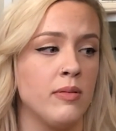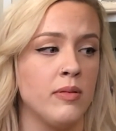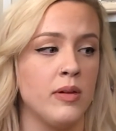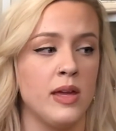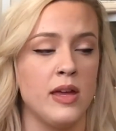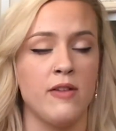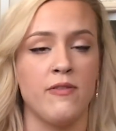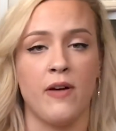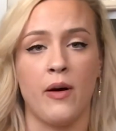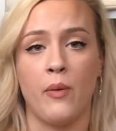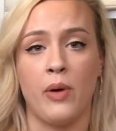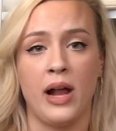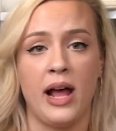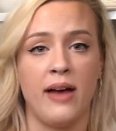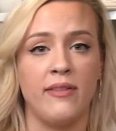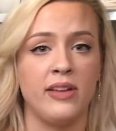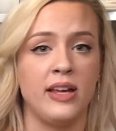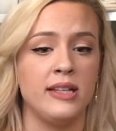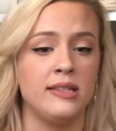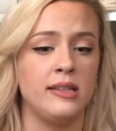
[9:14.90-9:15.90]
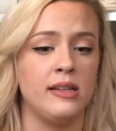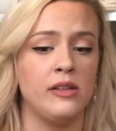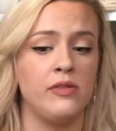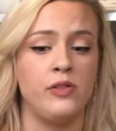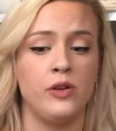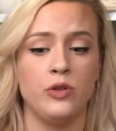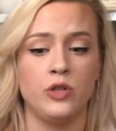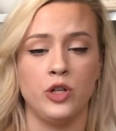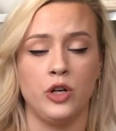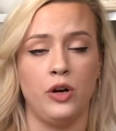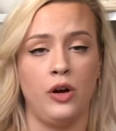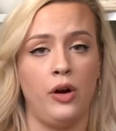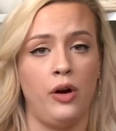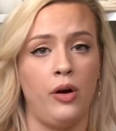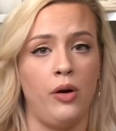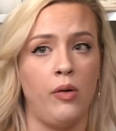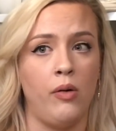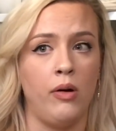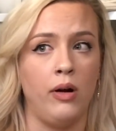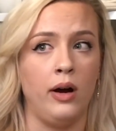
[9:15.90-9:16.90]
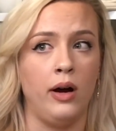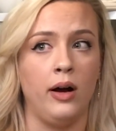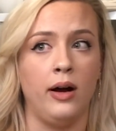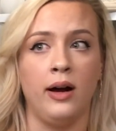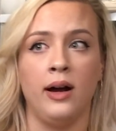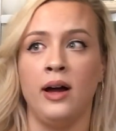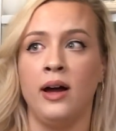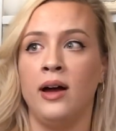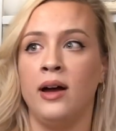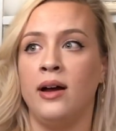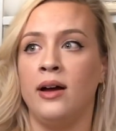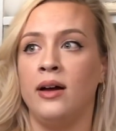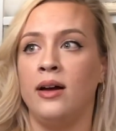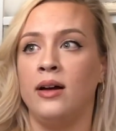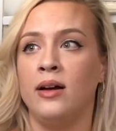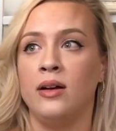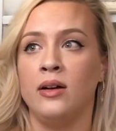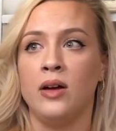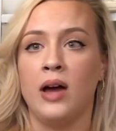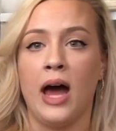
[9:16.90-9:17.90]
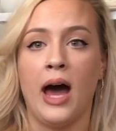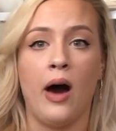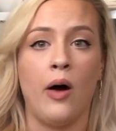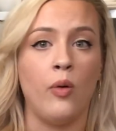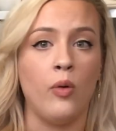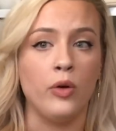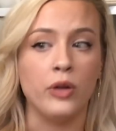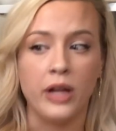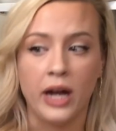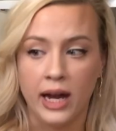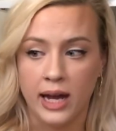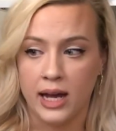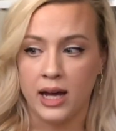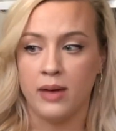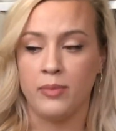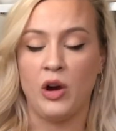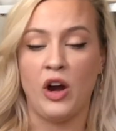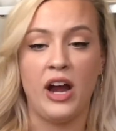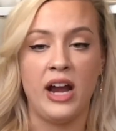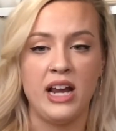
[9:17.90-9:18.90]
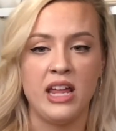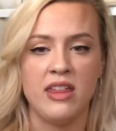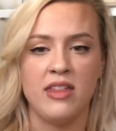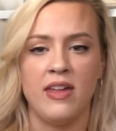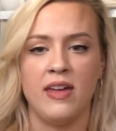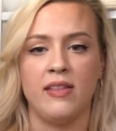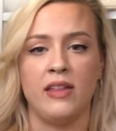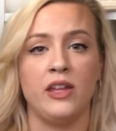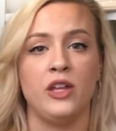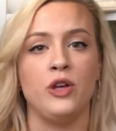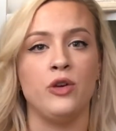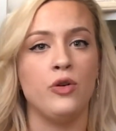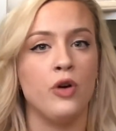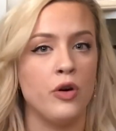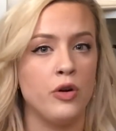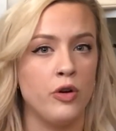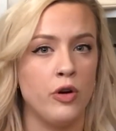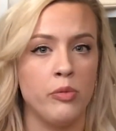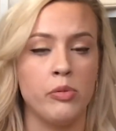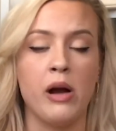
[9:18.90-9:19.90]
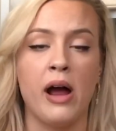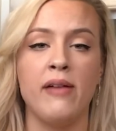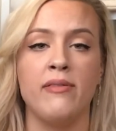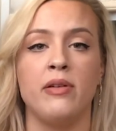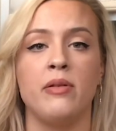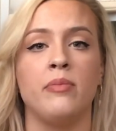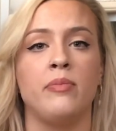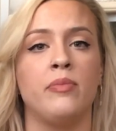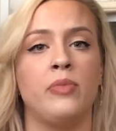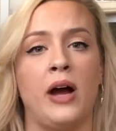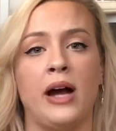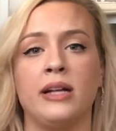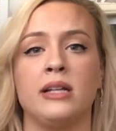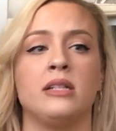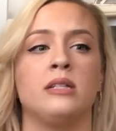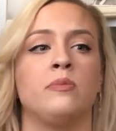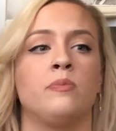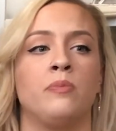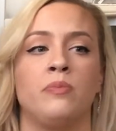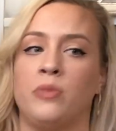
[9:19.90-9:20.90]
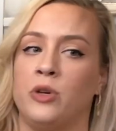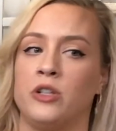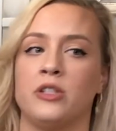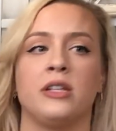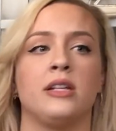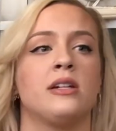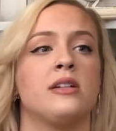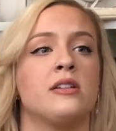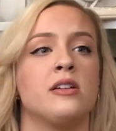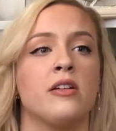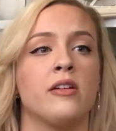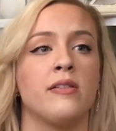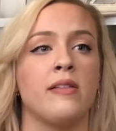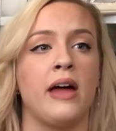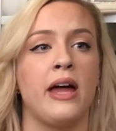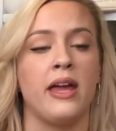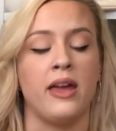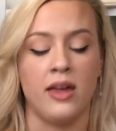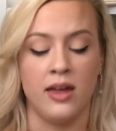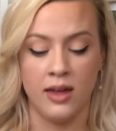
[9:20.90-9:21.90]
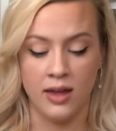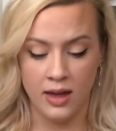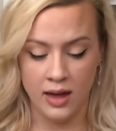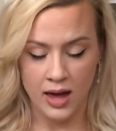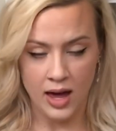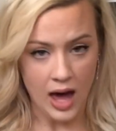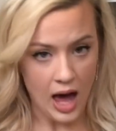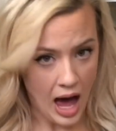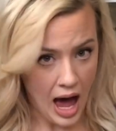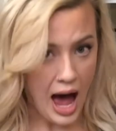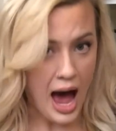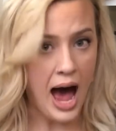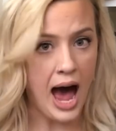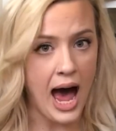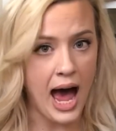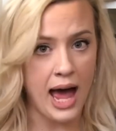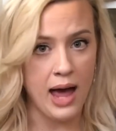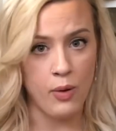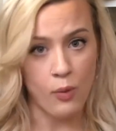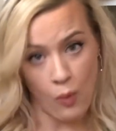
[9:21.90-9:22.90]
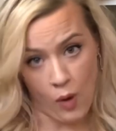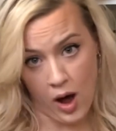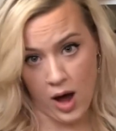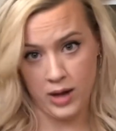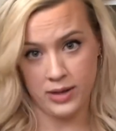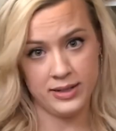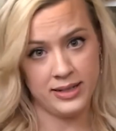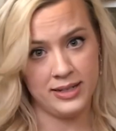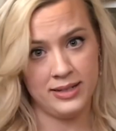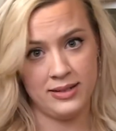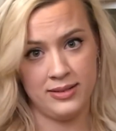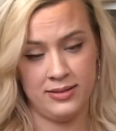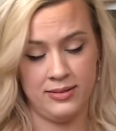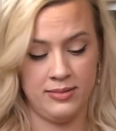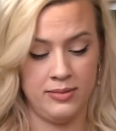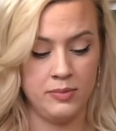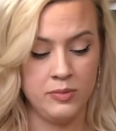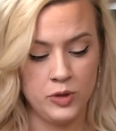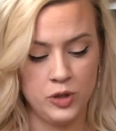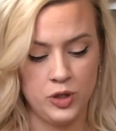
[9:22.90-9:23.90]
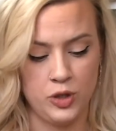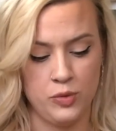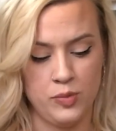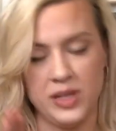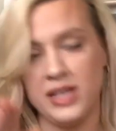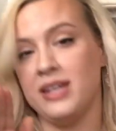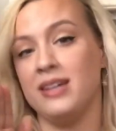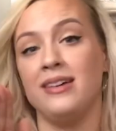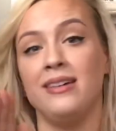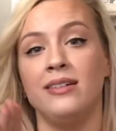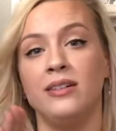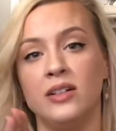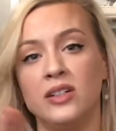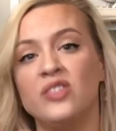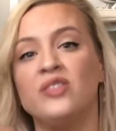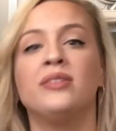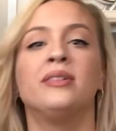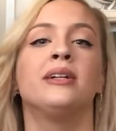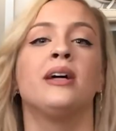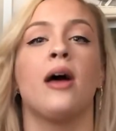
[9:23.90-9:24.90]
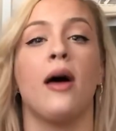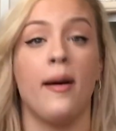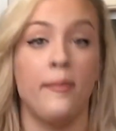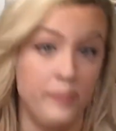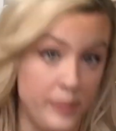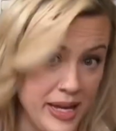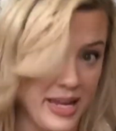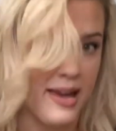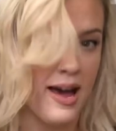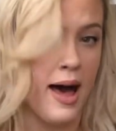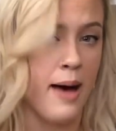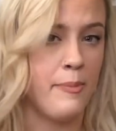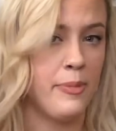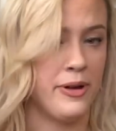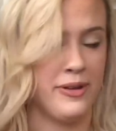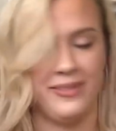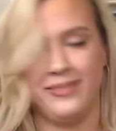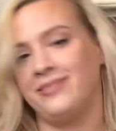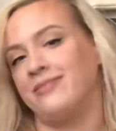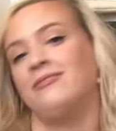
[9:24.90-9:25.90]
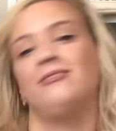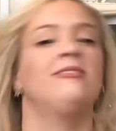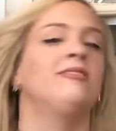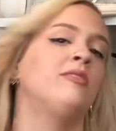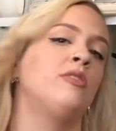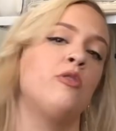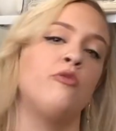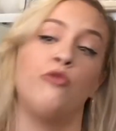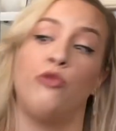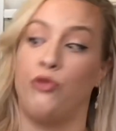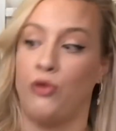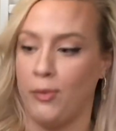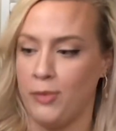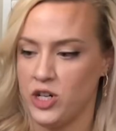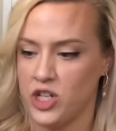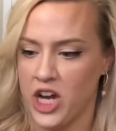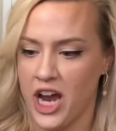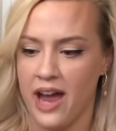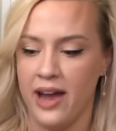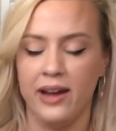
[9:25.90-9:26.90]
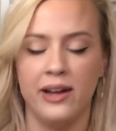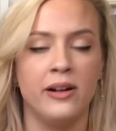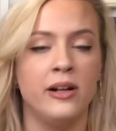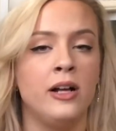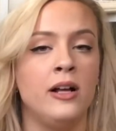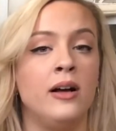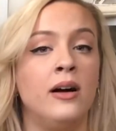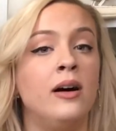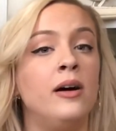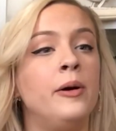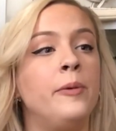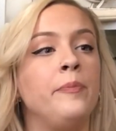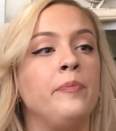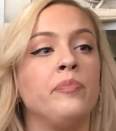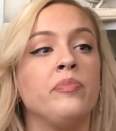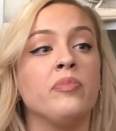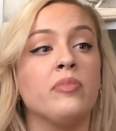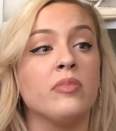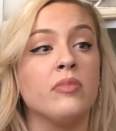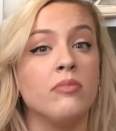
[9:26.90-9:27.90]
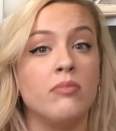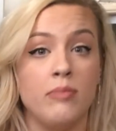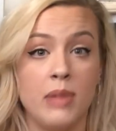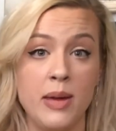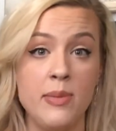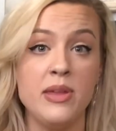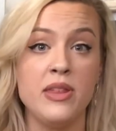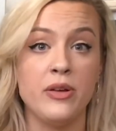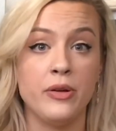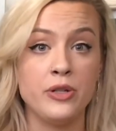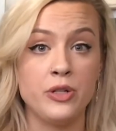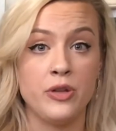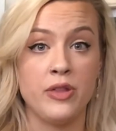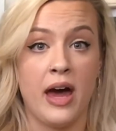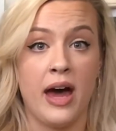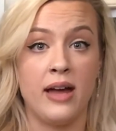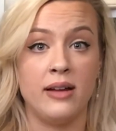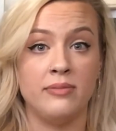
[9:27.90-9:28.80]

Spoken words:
if I want to have kids in the future or how old I am or anything, like you go to a private practice person and you're like, I want to be a B cup from a J. Maybe they'll do that.